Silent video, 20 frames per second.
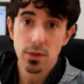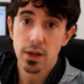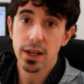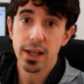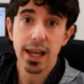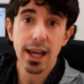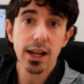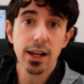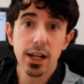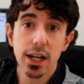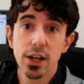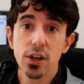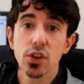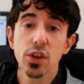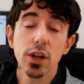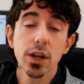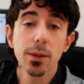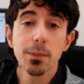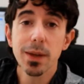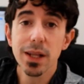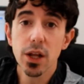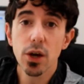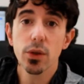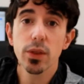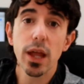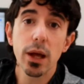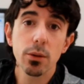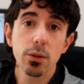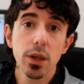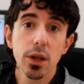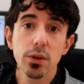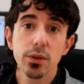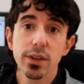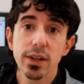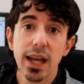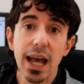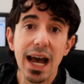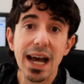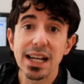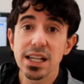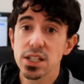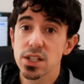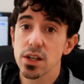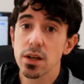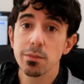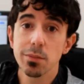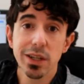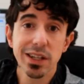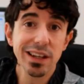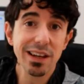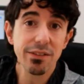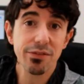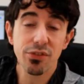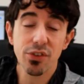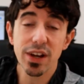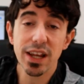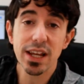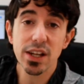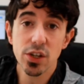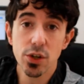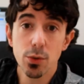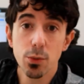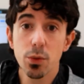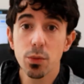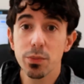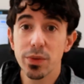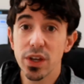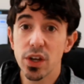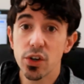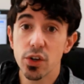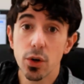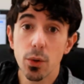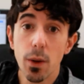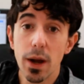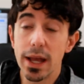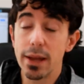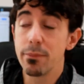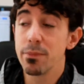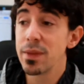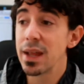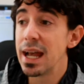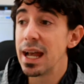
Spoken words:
Again, click on the link below, download the guide, it's completely free and you will be on your way.